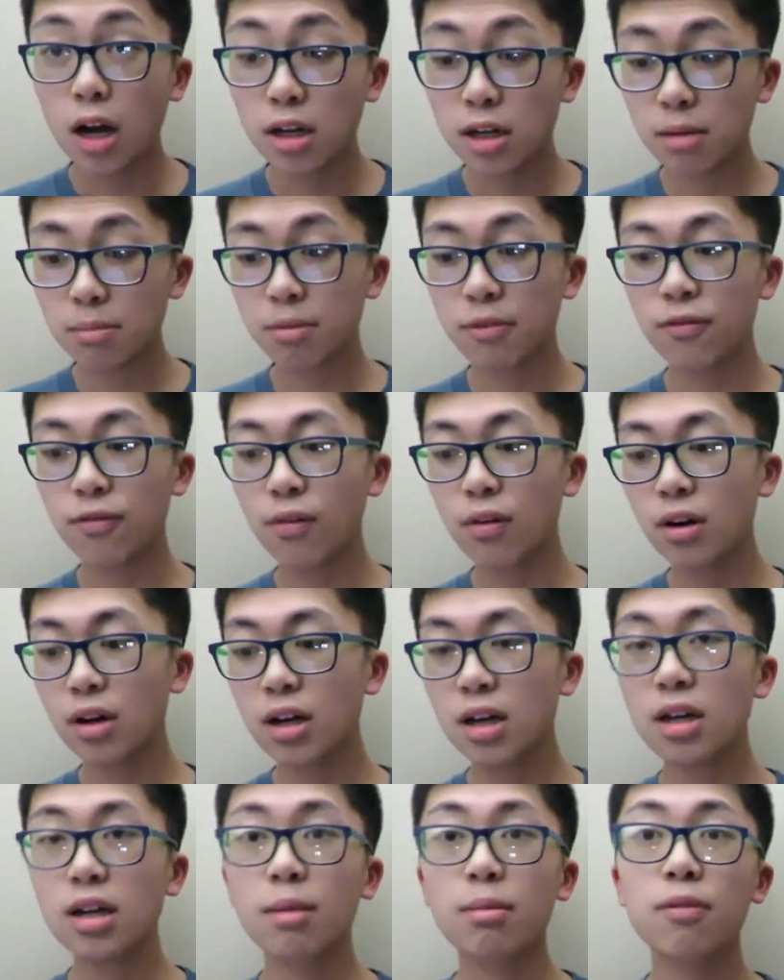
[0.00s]
On number
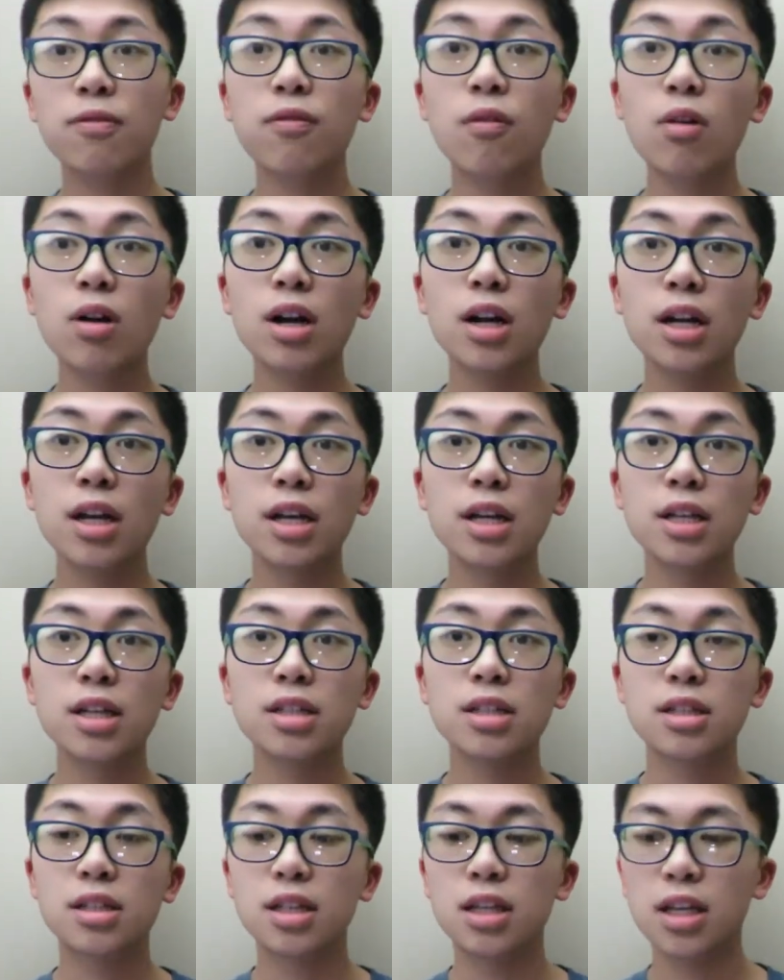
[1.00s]
four
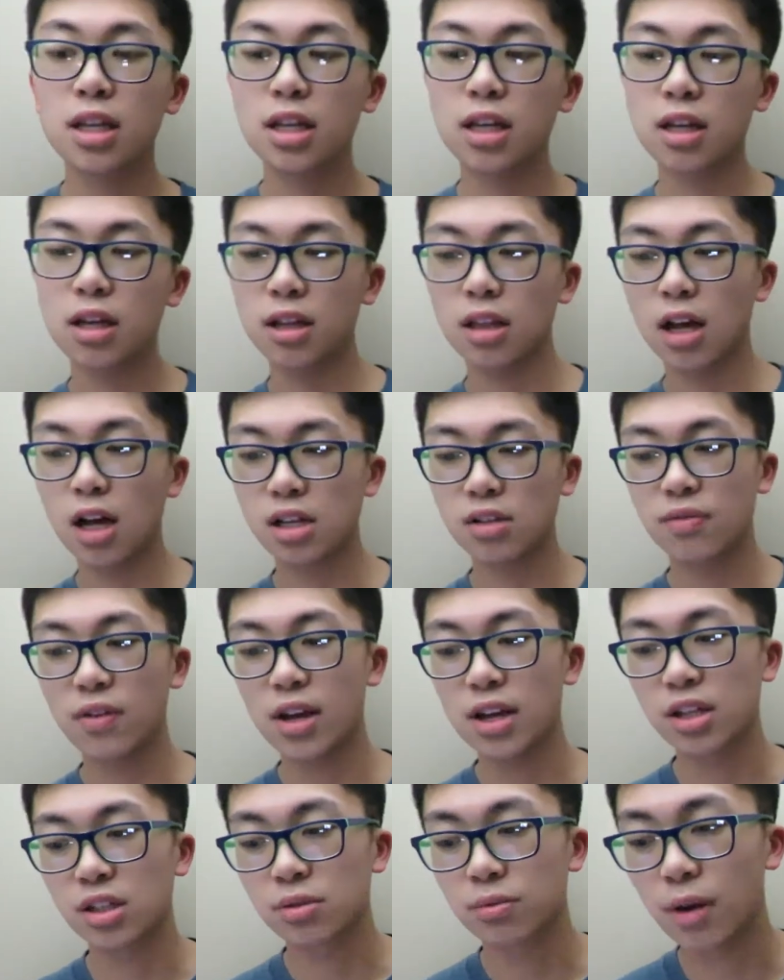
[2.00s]
is the Las
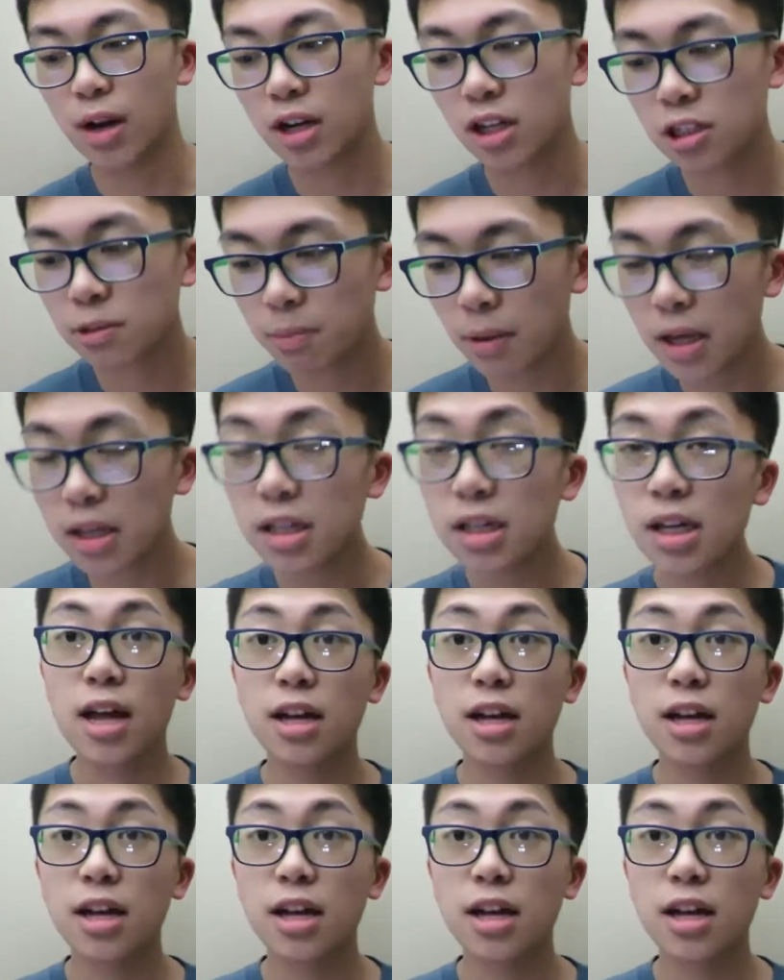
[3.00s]
Vegas Raiders pick.